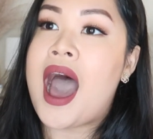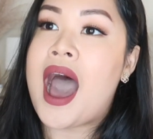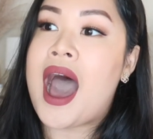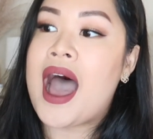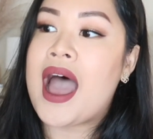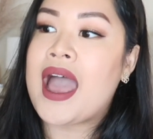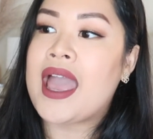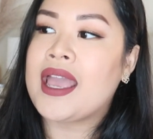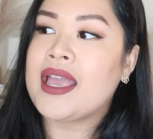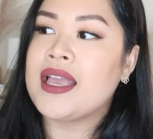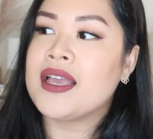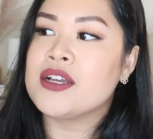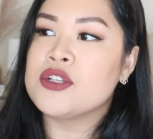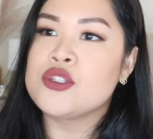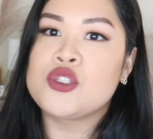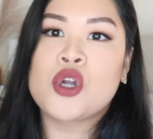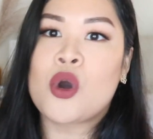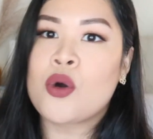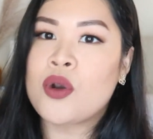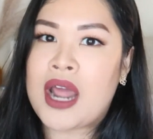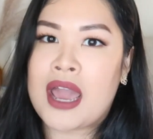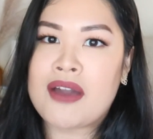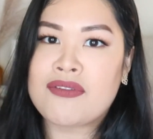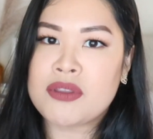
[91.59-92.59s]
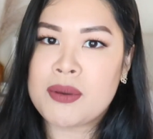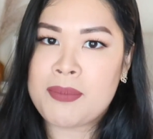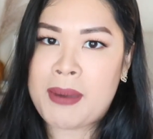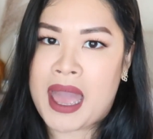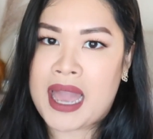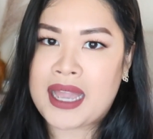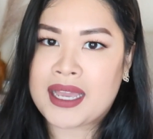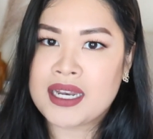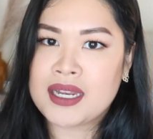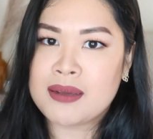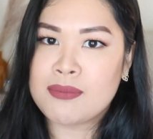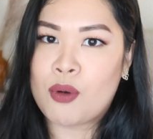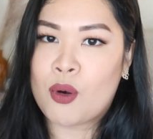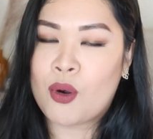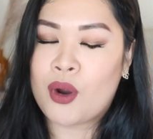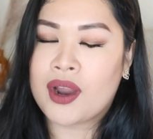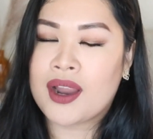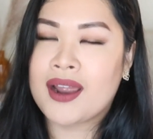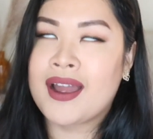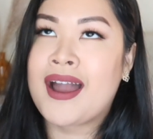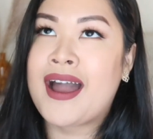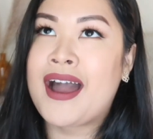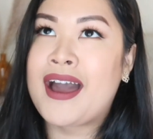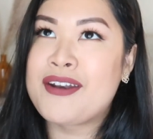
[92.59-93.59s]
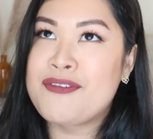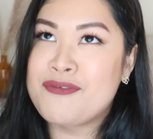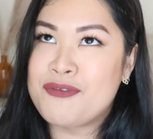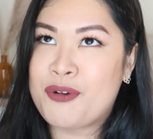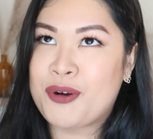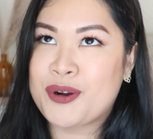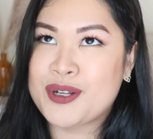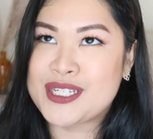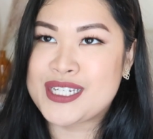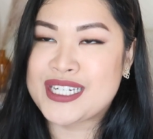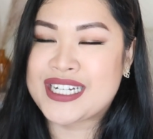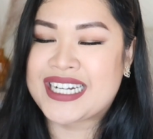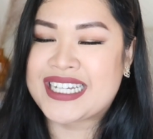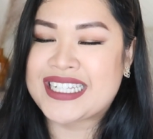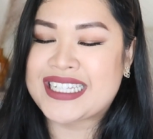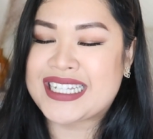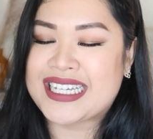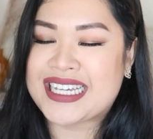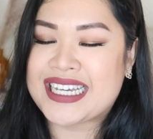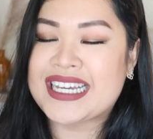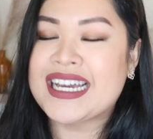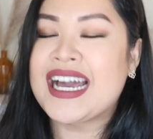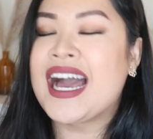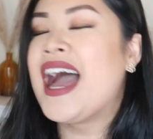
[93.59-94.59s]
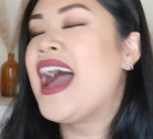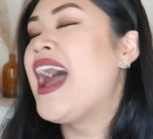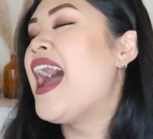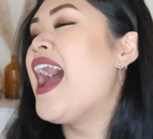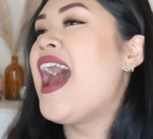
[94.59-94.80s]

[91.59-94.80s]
I don't have the bag anymore, unfortunately.